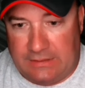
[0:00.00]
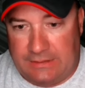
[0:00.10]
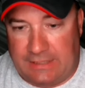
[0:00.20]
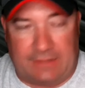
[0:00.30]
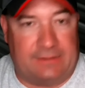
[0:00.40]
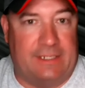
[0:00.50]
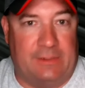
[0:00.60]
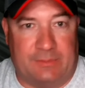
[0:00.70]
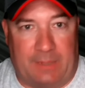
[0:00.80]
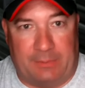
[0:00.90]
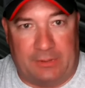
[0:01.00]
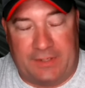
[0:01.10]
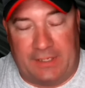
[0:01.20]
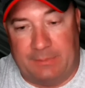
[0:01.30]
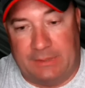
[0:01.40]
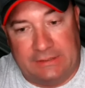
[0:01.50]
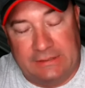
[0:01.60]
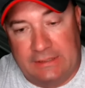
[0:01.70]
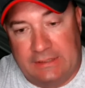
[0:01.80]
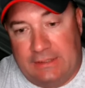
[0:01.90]
Not that it was my birthday, but
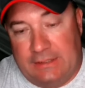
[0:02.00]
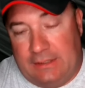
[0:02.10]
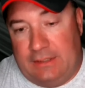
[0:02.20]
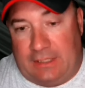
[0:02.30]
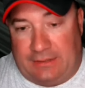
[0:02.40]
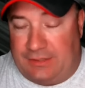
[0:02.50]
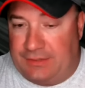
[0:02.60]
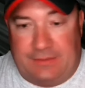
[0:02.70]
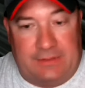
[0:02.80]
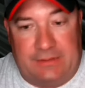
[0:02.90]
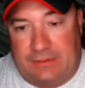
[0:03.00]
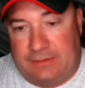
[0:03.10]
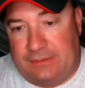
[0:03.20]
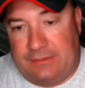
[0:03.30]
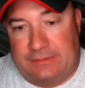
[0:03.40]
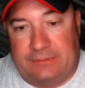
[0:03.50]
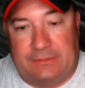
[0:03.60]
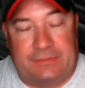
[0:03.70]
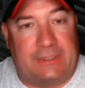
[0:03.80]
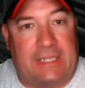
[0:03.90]
I just
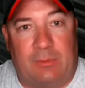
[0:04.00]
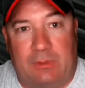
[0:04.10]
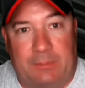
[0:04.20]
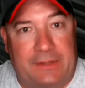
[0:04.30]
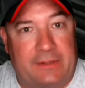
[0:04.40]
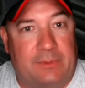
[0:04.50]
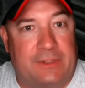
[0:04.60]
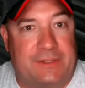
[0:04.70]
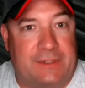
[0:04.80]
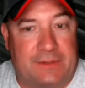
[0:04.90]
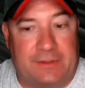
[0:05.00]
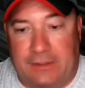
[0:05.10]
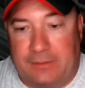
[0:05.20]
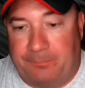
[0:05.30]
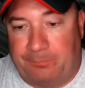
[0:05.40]
forgot what month it was yesterday.